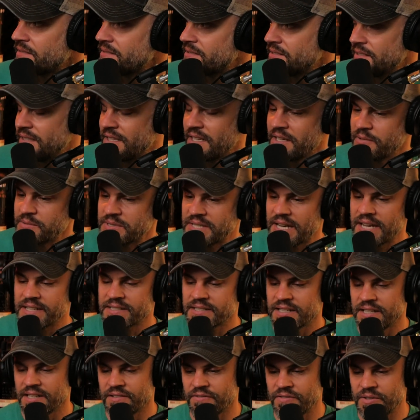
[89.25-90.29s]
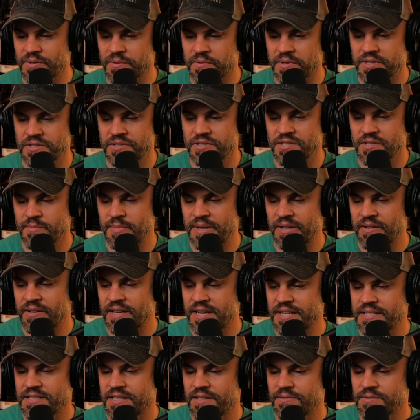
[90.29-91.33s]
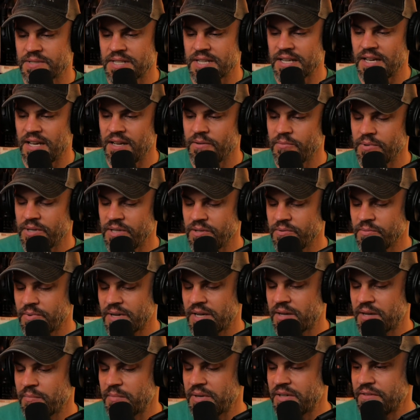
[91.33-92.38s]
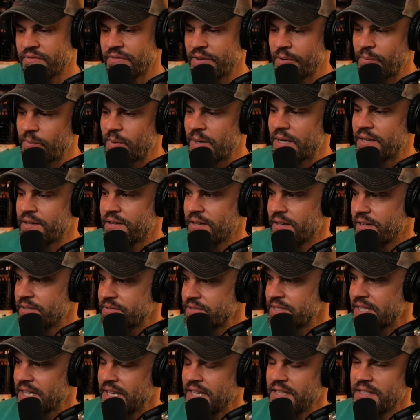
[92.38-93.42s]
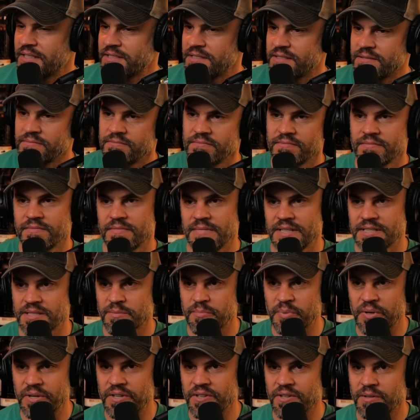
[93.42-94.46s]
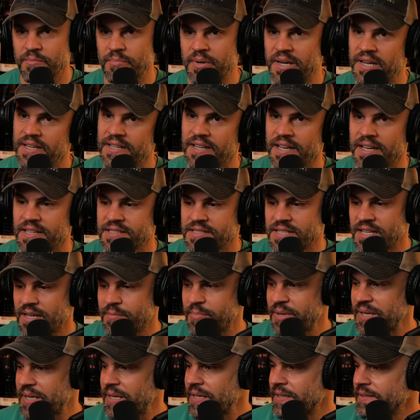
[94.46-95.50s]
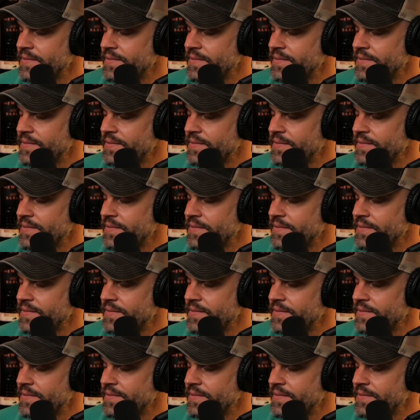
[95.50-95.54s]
Mm-hmm. He was asking a few questions about ice, and he was like, "Hey, what do you recommend for water?" And I was like, "Hey, that's a pretty good podcast topic."